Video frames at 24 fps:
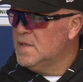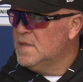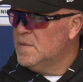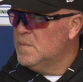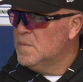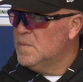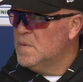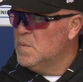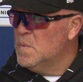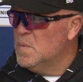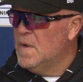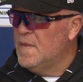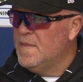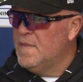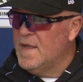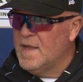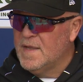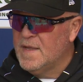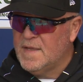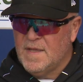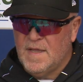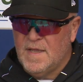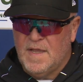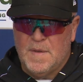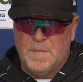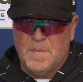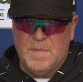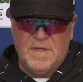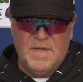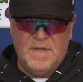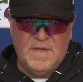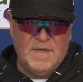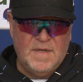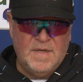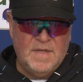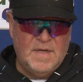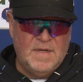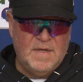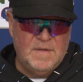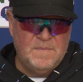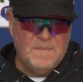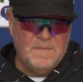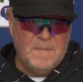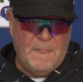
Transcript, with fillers: We won that game, and uh,